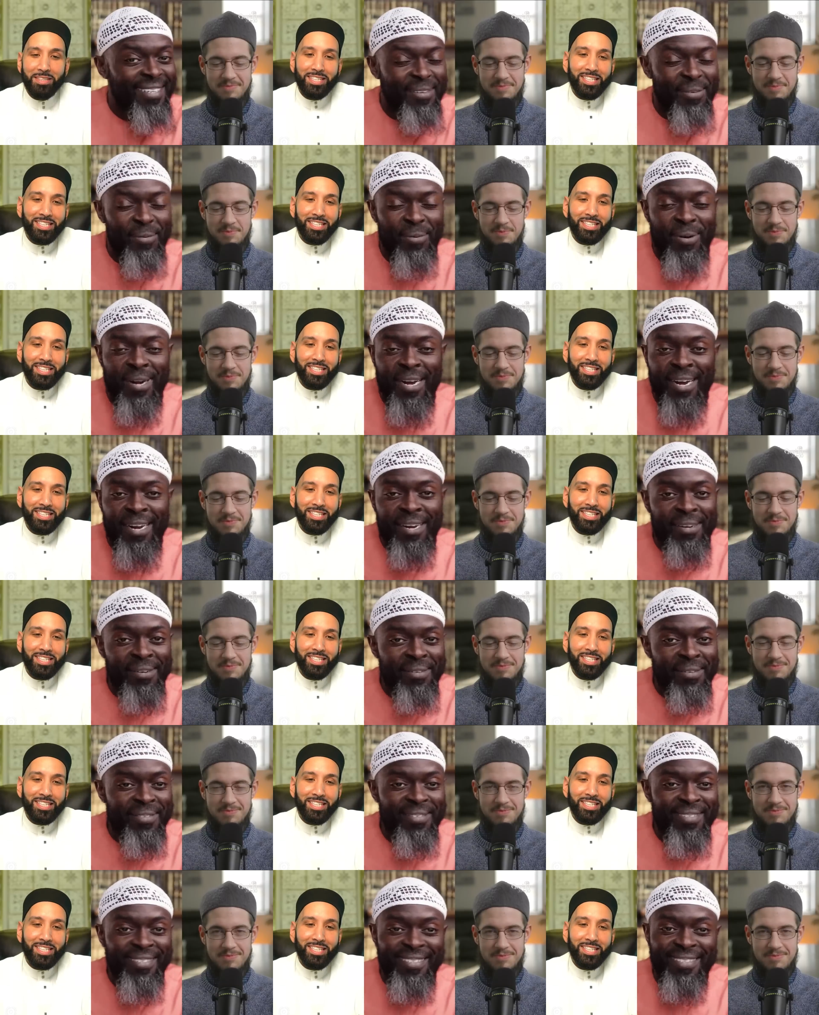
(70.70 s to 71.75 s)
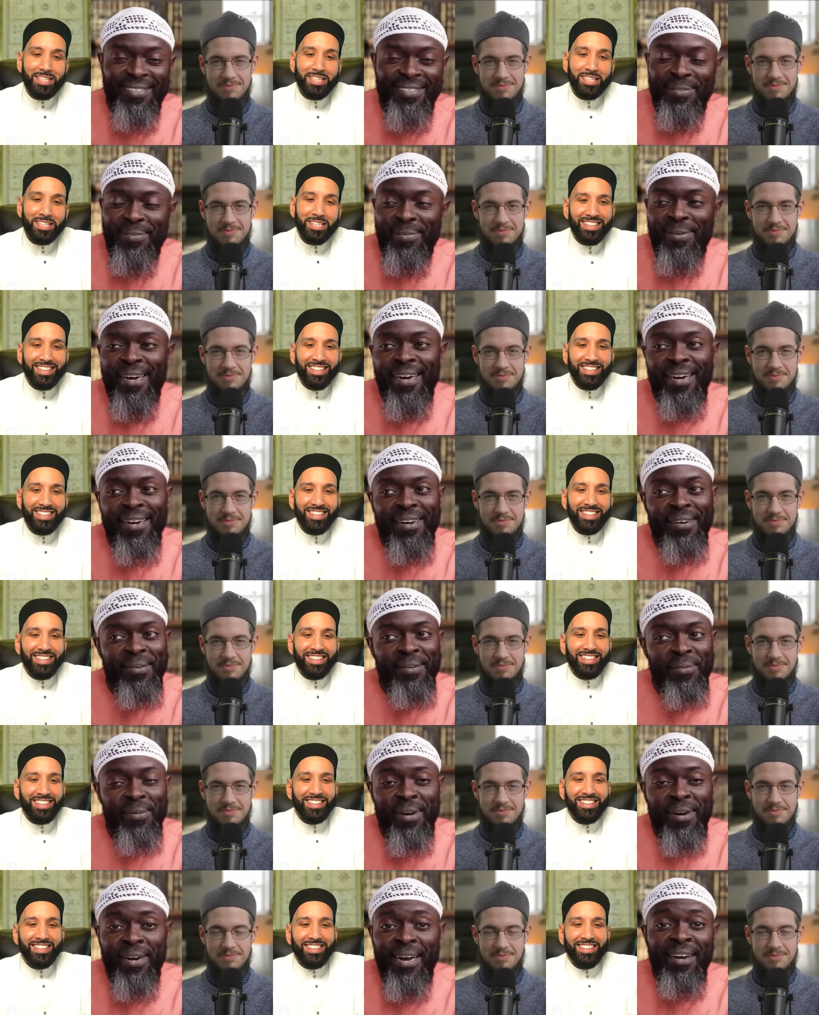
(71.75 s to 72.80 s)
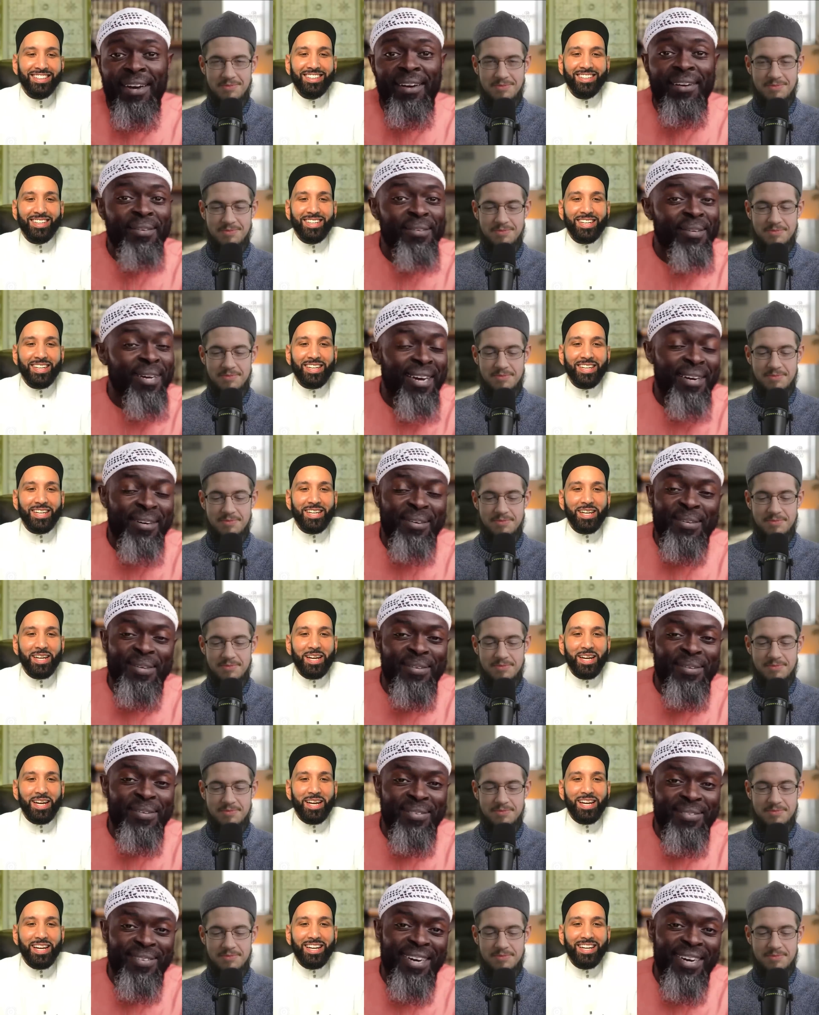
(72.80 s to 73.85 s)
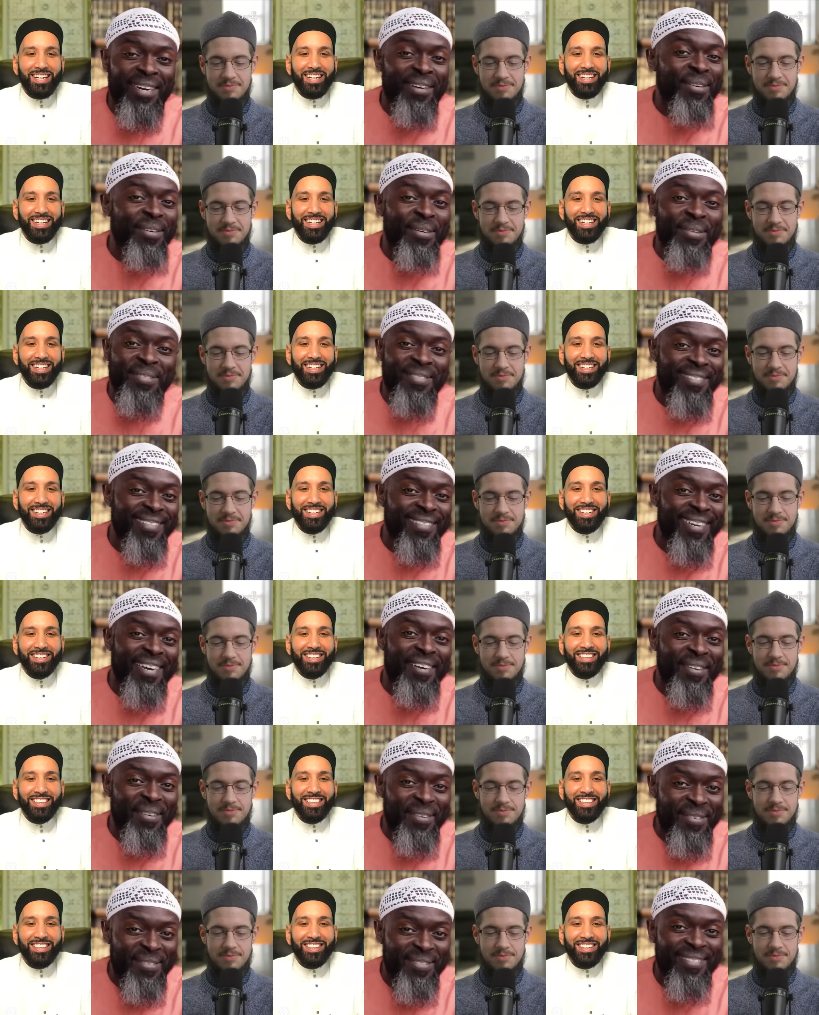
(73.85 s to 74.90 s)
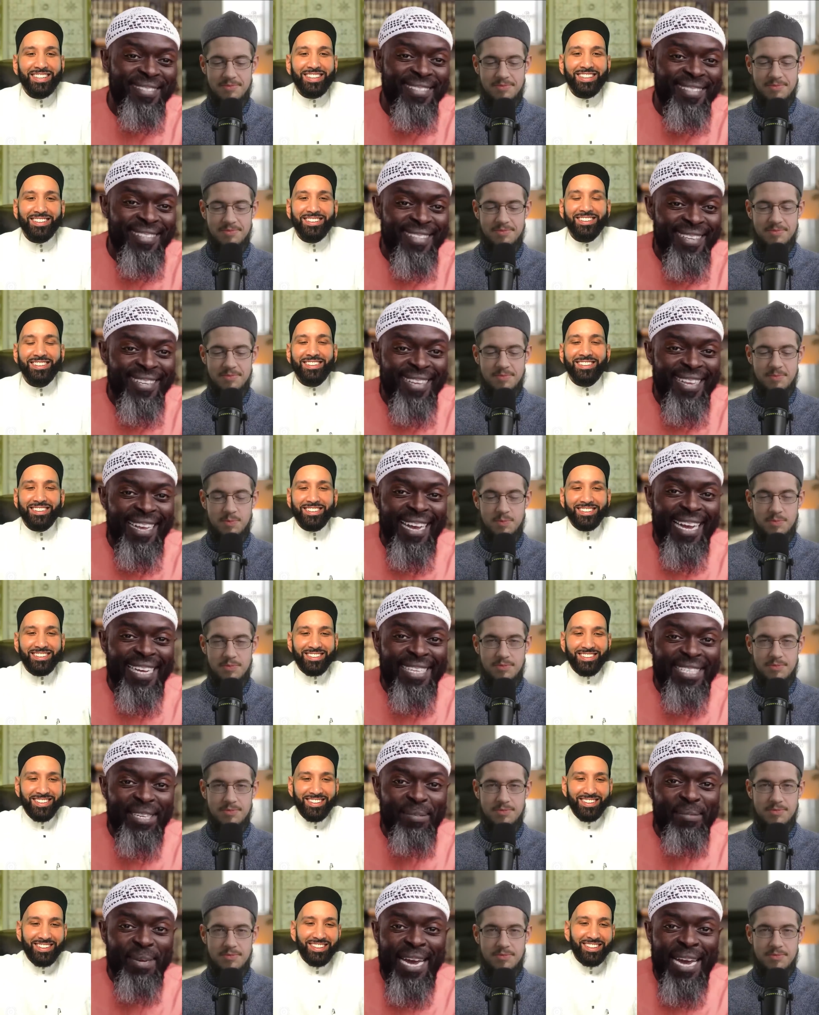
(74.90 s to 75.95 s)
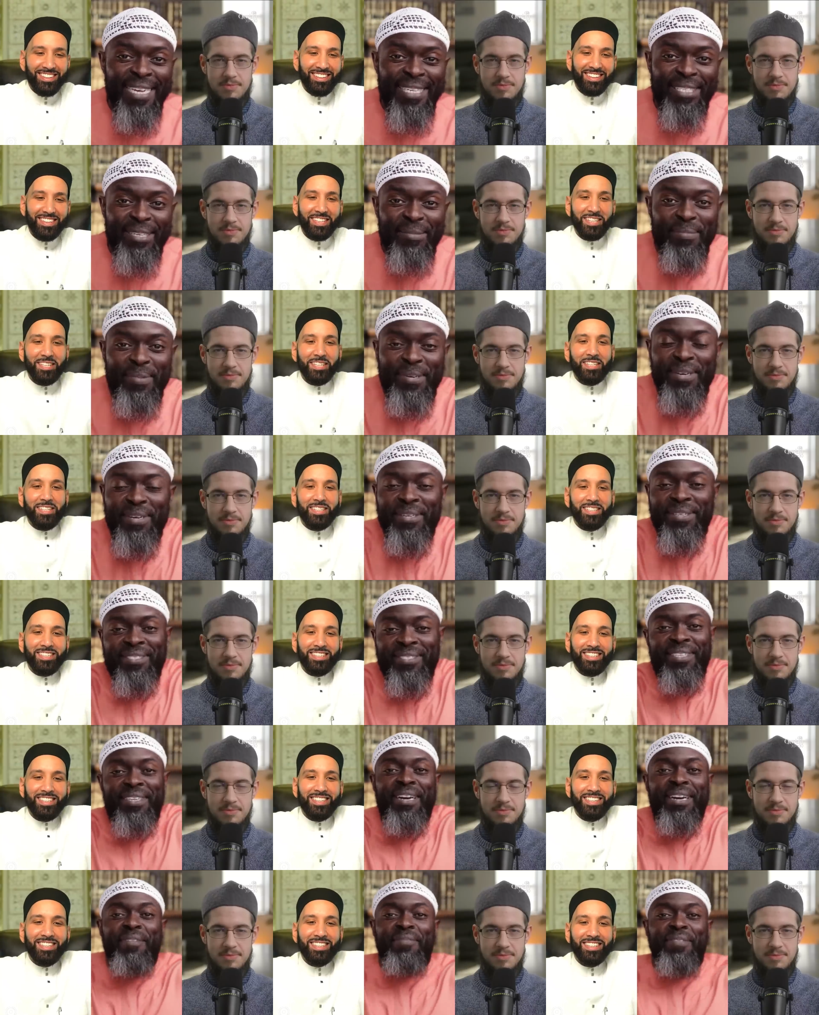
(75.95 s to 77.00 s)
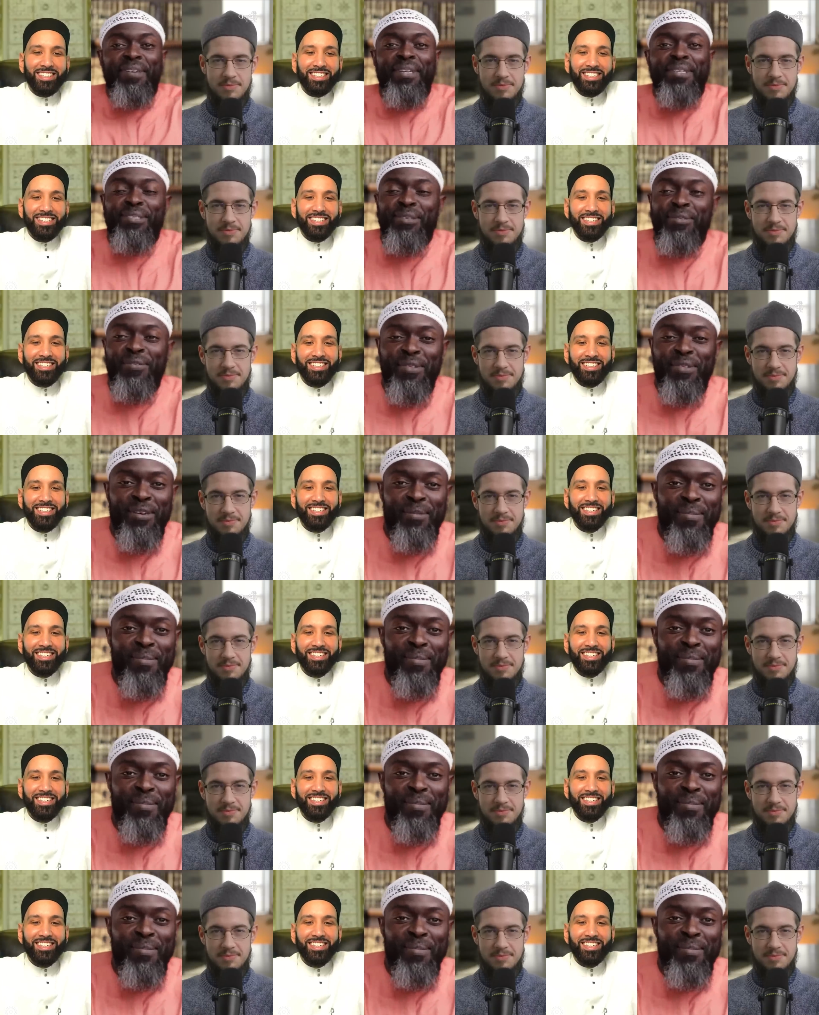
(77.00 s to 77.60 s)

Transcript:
Speaker 1: Wow, I'm just asking. Wow, wow. I don't I don't know. I don't know. I don't know. Ask some yeah. ask some of your your confidants over there